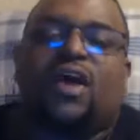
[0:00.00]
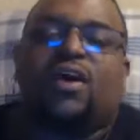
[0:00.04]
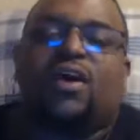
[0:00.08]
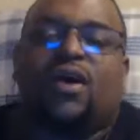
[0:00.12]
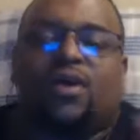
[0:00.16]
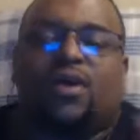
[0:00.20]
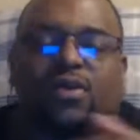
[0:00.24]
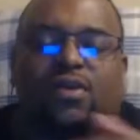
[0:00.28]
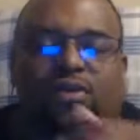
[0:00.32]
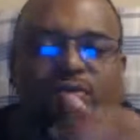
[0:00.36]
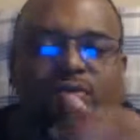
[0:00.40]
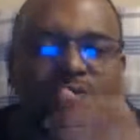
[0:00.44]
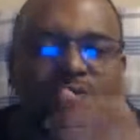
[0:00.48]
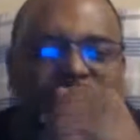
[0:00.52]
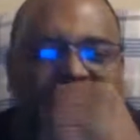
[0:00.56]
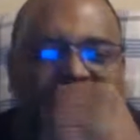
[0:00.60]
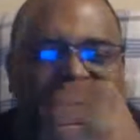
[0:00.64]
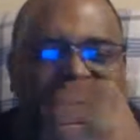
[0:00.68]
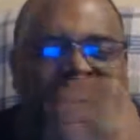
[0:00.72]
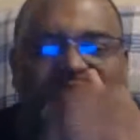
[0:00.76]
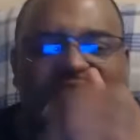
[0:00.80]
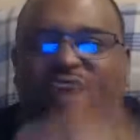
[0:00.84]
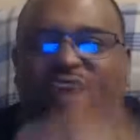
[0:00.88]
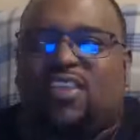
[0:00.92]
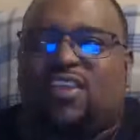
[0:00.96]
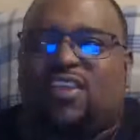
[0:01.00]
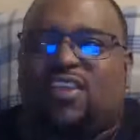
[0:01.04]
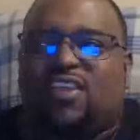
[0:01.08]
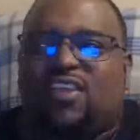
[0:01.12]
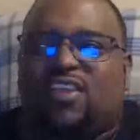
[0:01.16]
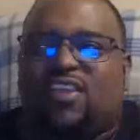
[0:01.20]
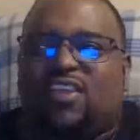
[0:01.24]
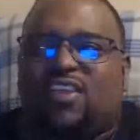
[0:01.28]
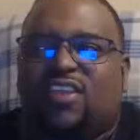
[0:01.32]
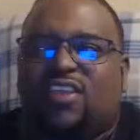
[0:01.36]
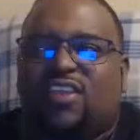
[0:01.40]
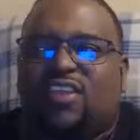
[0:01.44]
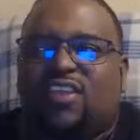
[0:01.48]
She
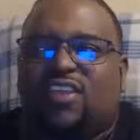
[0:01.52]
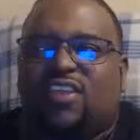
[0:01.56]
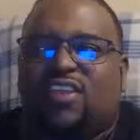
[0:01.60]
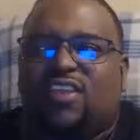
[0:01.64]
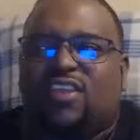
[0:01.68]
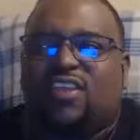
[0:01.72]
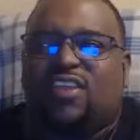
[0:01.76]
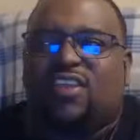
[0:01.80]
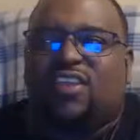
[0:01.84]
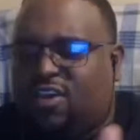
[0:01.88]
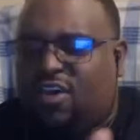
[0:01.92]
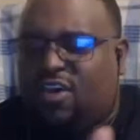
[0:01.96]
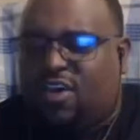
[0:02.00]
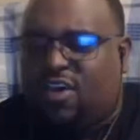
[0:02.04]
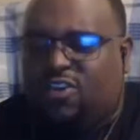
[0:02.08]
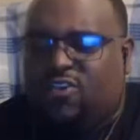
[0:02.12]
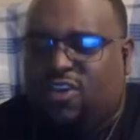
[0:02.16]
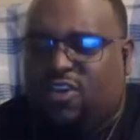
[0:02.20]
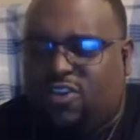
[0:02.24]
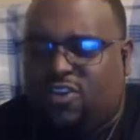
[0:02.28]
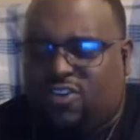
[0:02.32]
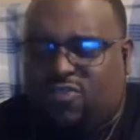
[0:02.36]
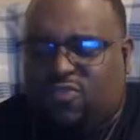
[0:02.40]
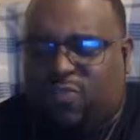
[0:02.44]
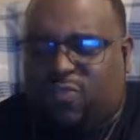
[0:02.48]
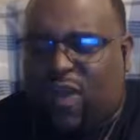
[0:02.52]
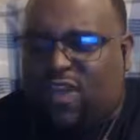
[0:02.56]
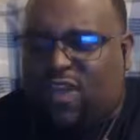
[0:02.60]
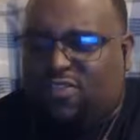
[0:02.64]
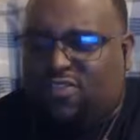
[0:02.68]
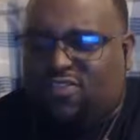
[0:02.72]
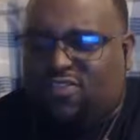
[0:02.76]
hit the country of the